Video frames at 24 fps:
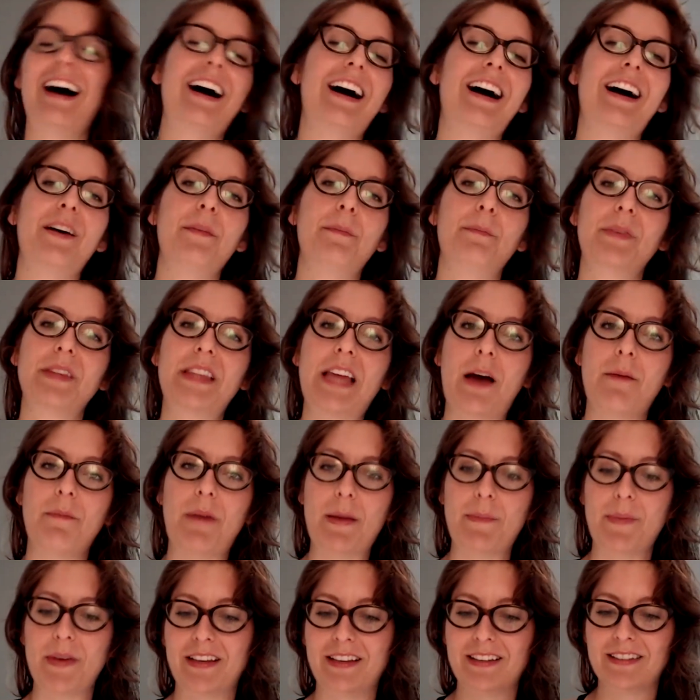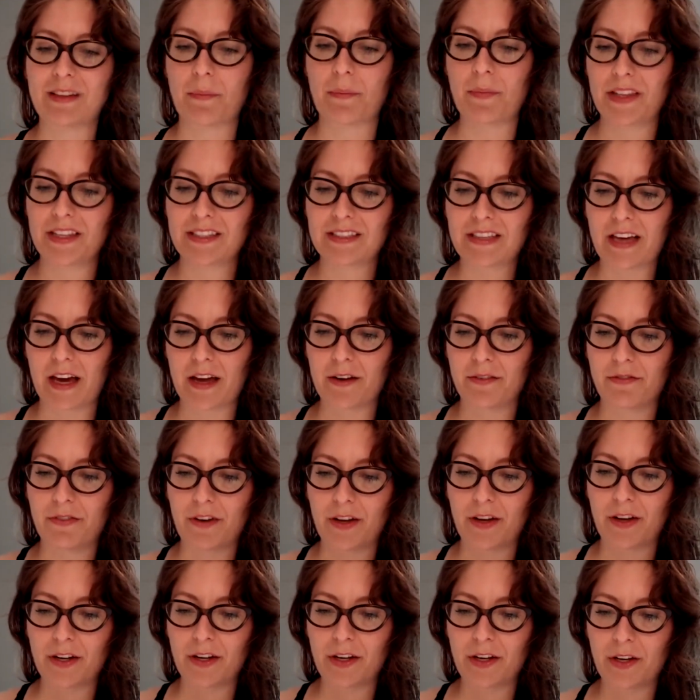But that might be something that's kind
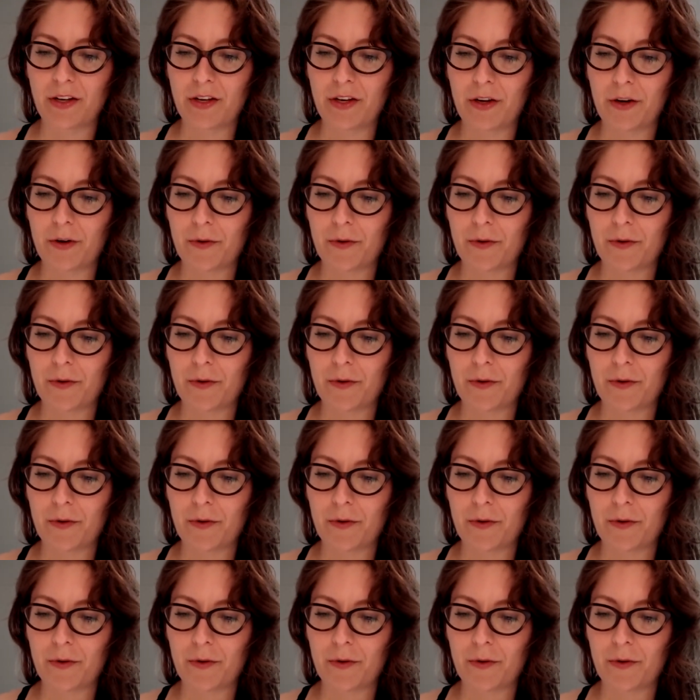of fun to do.